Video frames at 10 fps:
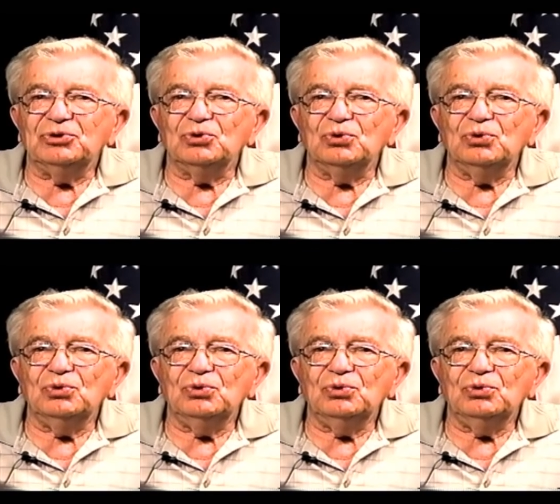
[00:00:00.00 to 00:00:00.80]

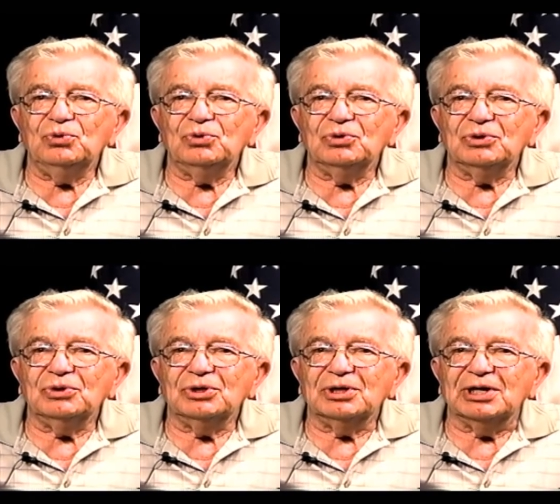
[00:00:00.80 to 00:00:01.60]
to,
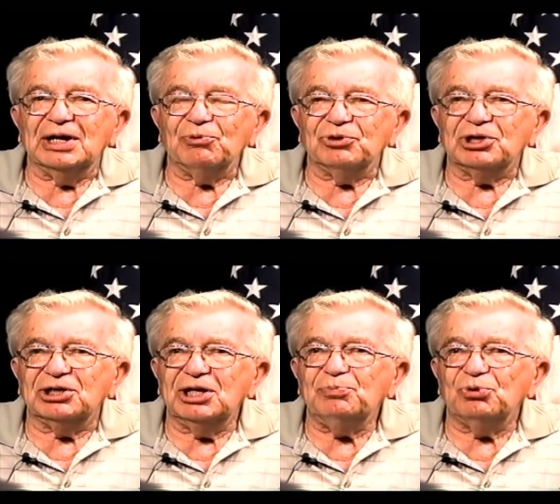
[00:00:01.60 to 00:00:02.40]
it was a
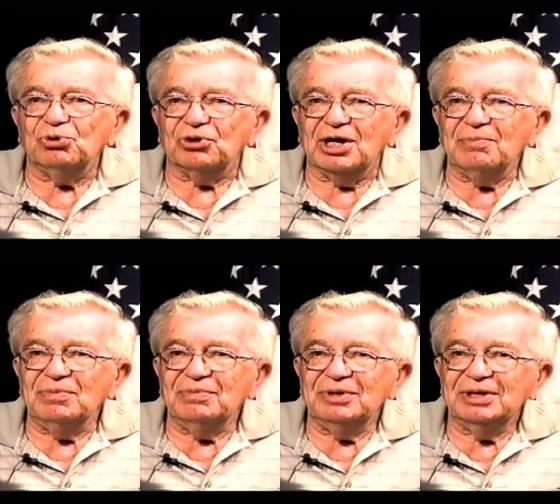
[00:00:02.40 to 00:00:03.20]
cadet program
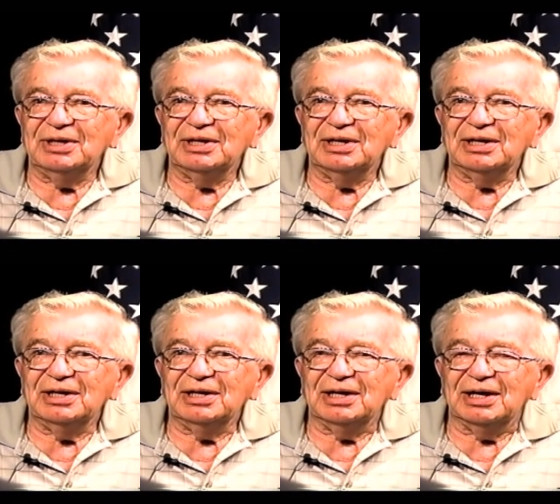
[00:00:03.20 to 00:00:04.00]

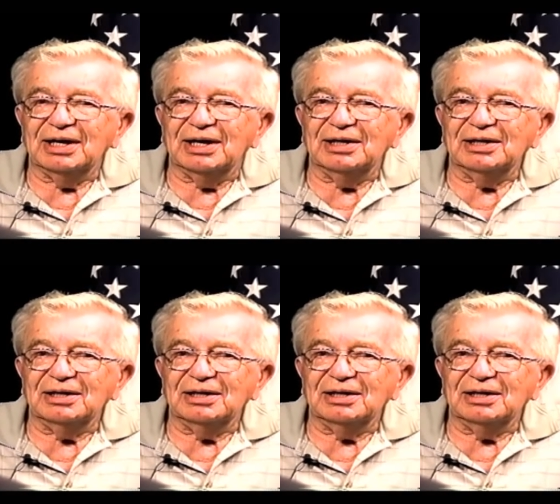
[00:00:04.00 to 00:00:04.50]
in